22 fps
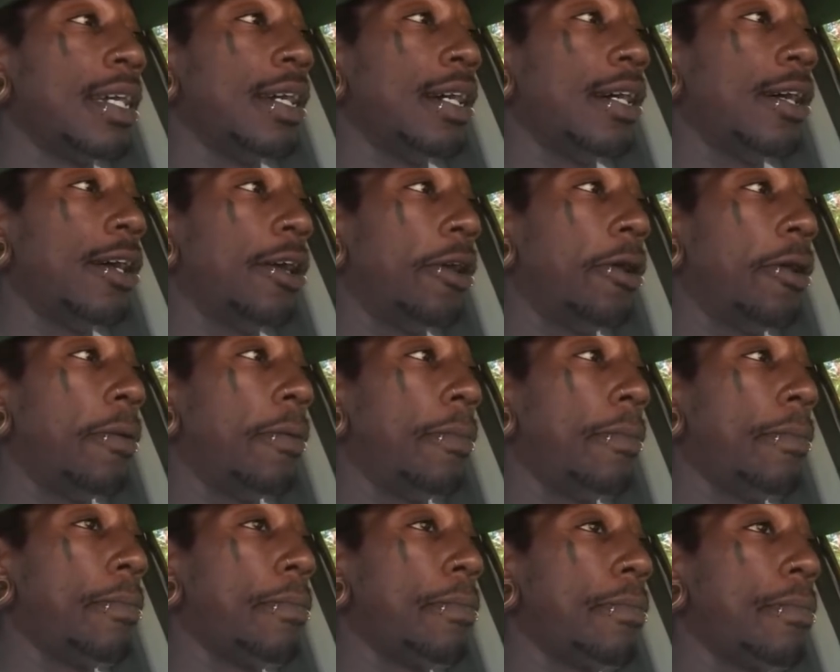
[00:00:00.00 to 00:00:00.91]

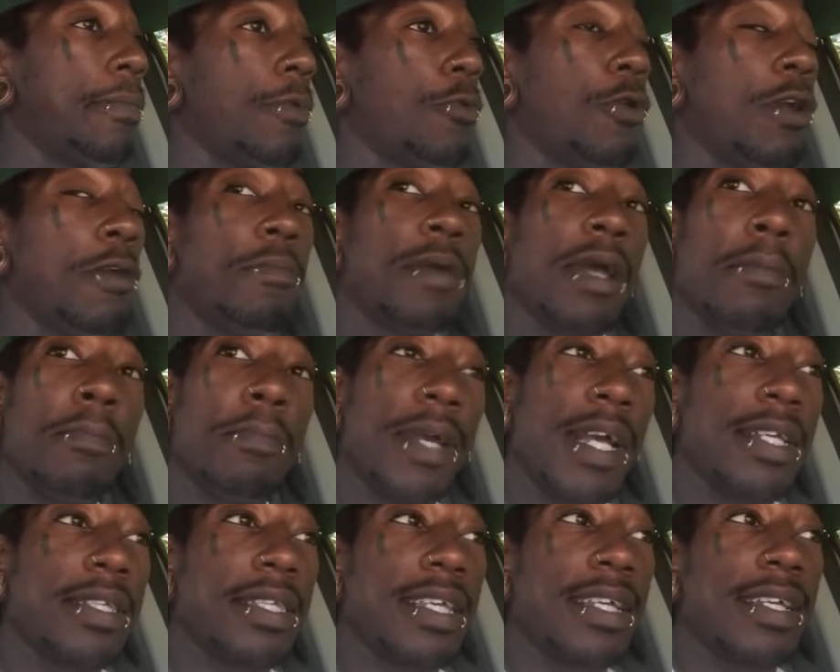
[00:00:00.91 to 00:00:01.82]
Um, We've been
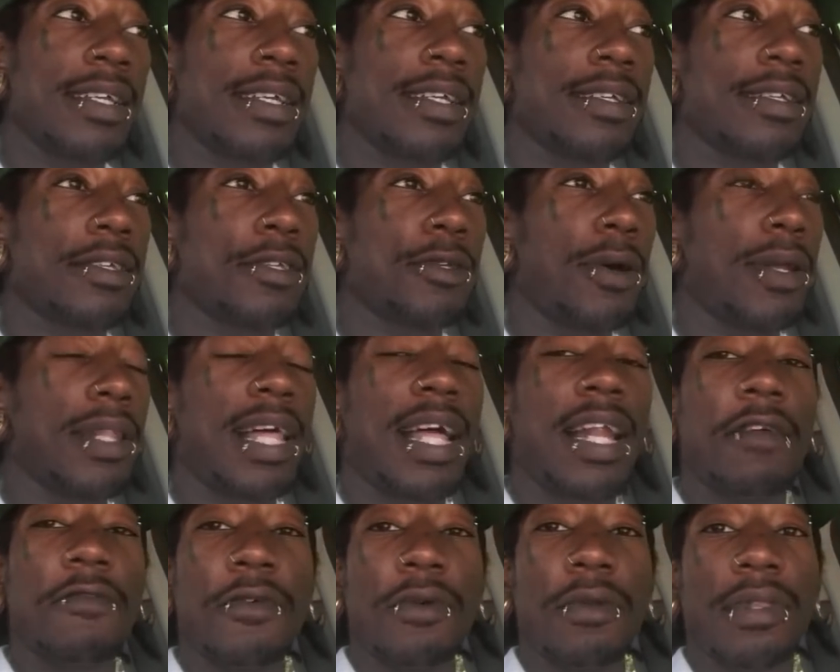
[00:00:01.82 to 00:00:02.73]
busy. So a
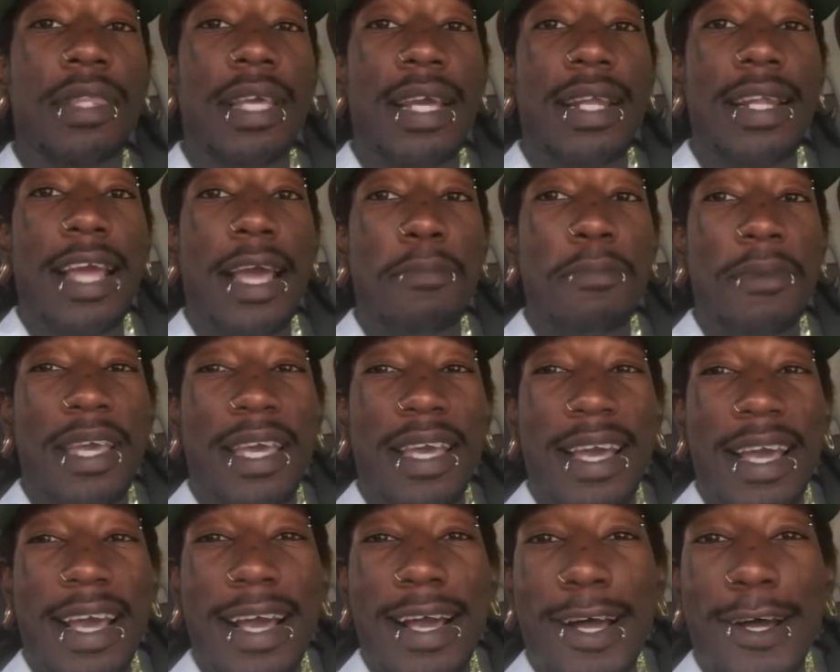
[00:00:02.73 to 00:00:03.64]
lot of you think that me
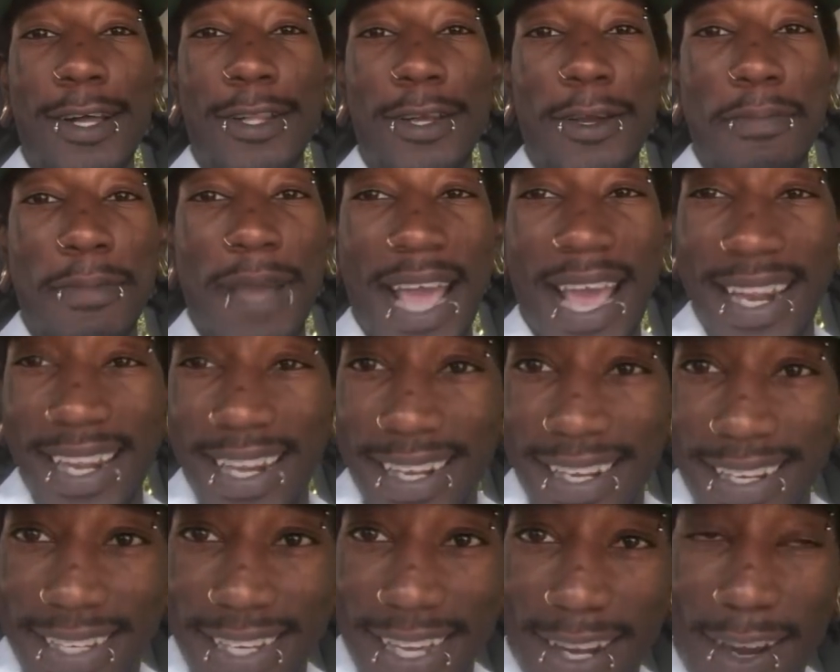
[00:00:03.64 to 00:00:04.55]
and Al are mad at
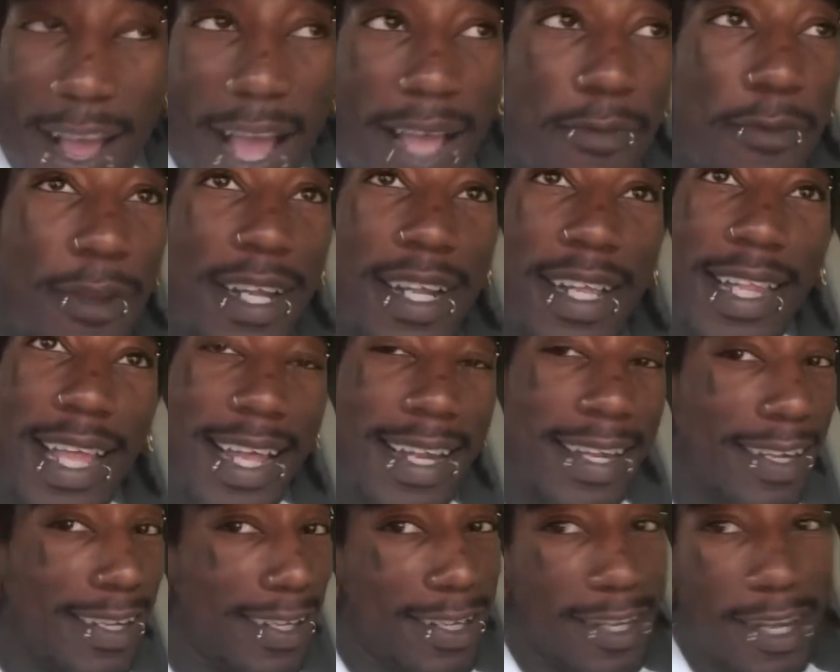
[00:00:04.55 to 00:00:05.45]
each other. I read a lot
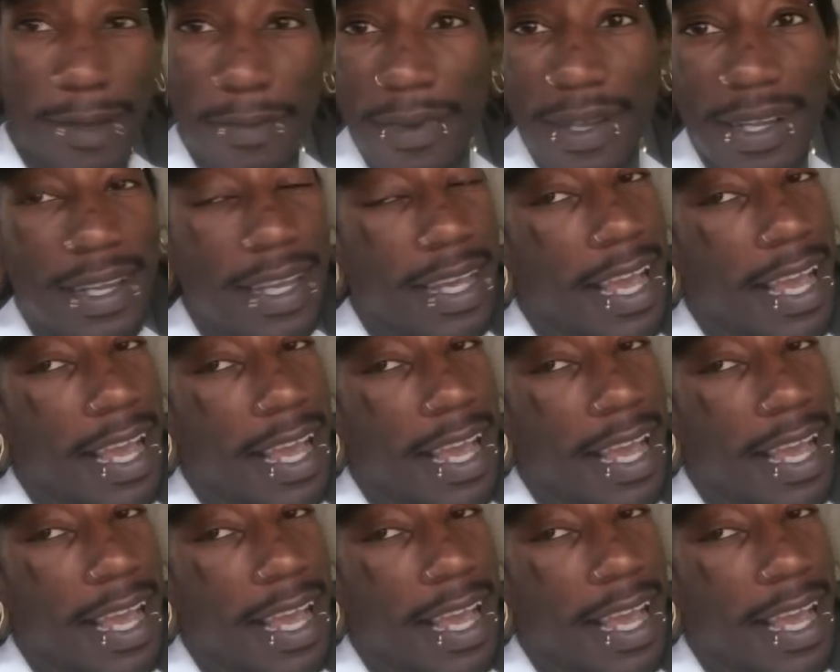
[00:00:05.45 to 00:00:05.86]
of the comments.